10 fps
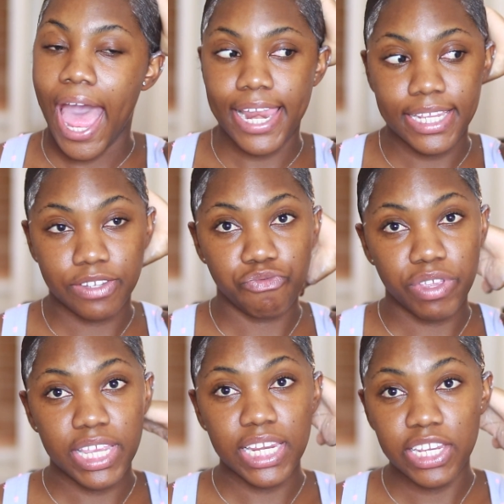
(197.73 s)
and it
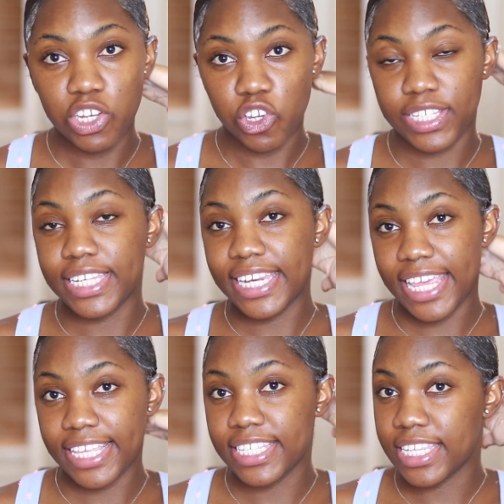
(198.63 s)
really just
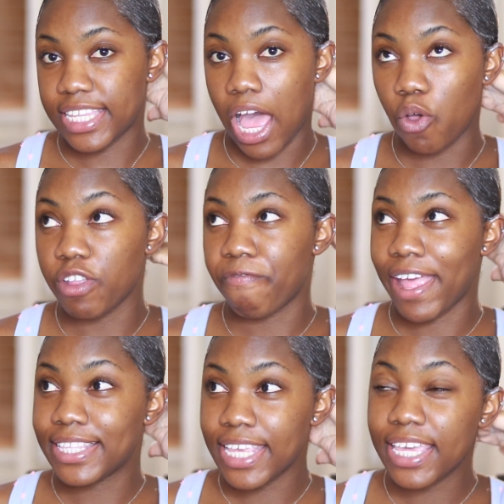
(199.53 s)
lays it down. If
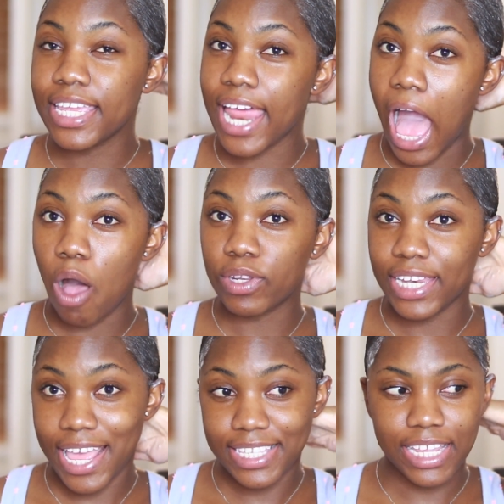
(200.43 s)
I take it out
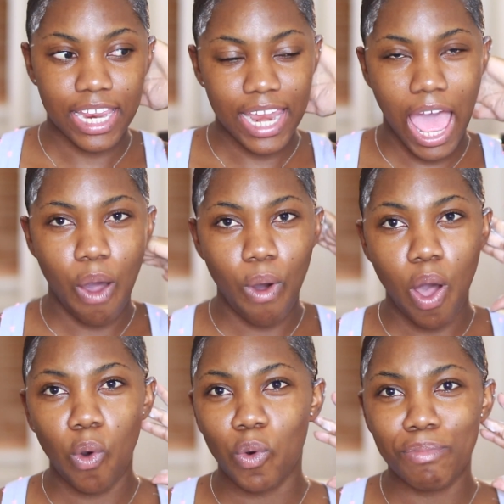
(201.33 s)
less than an
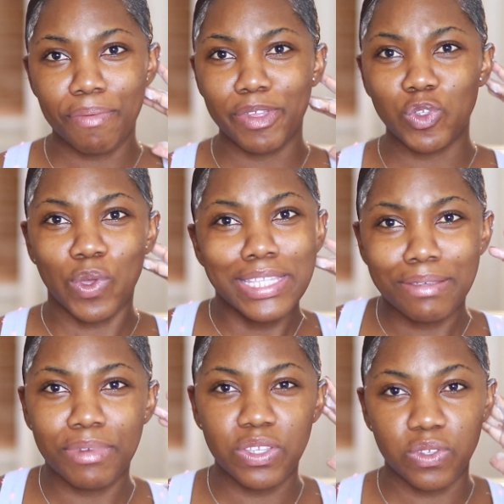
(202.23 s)
hour or maybe
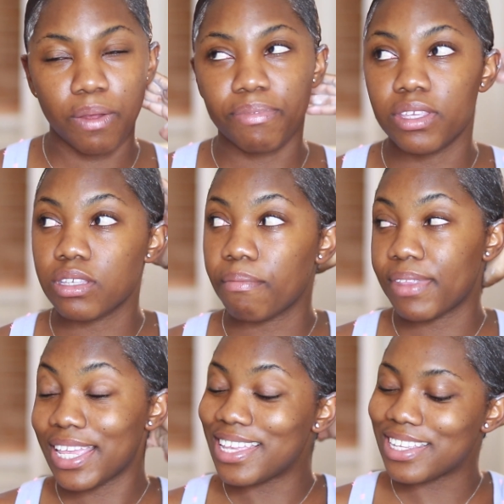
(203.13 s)
20 minutes or something,
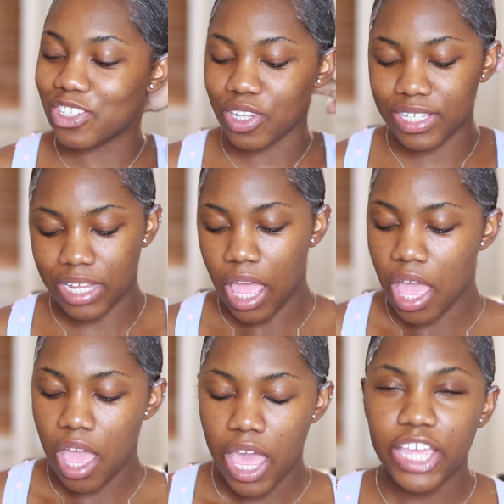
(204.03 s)
it just
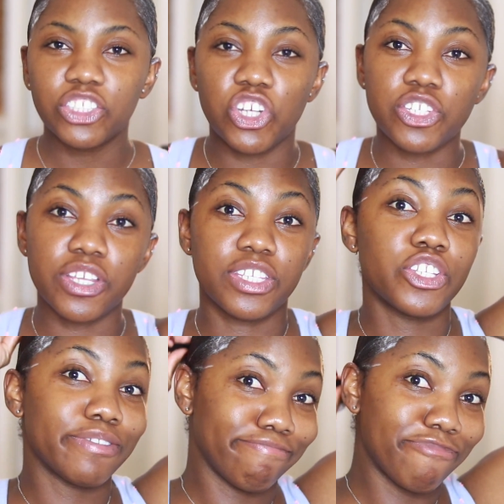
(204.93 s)

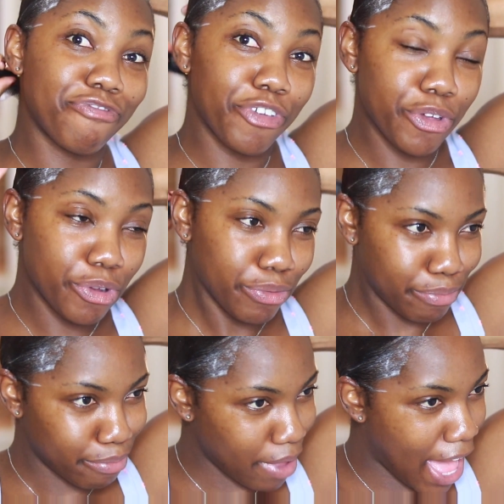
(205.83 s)
doesn't feel
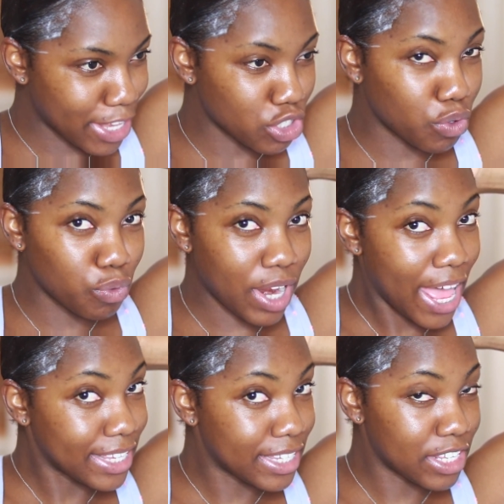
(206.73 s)
as good
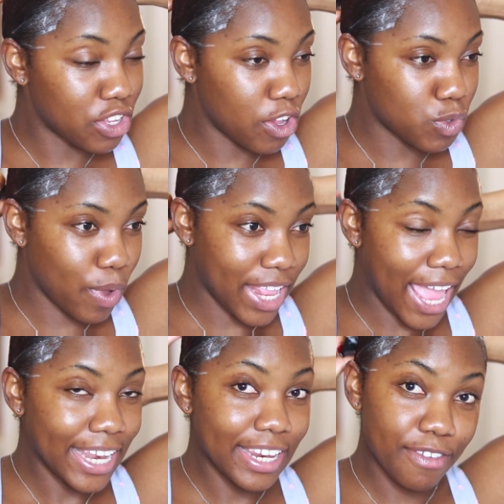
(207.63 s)
as it does when
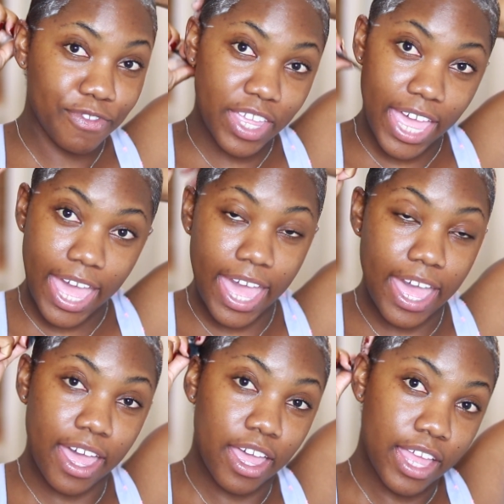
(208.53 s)
I leave the
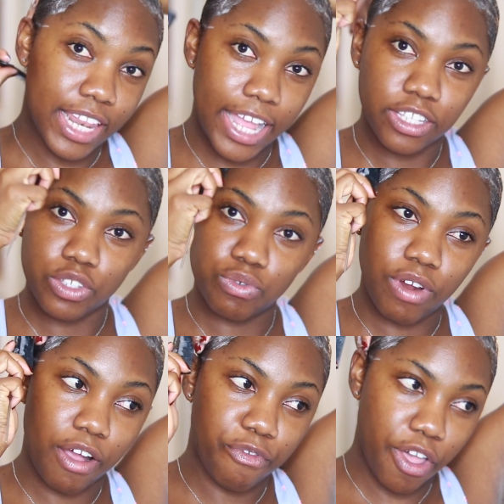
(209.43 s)
hair, like the
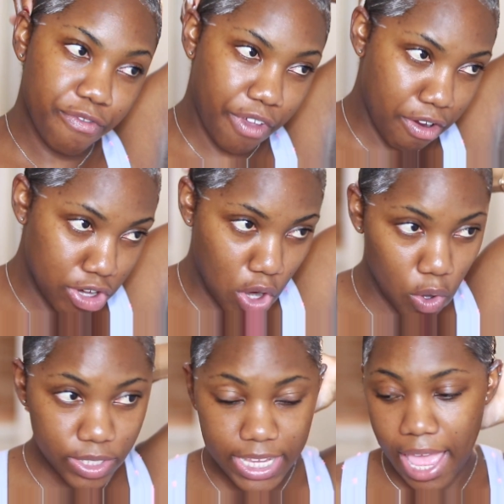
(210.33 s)
do-rag, for a very
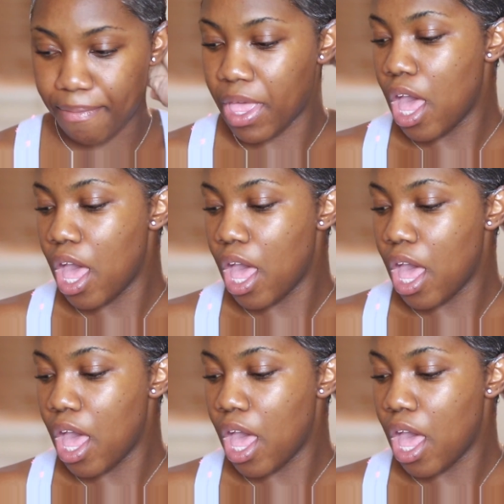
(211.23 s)
long time.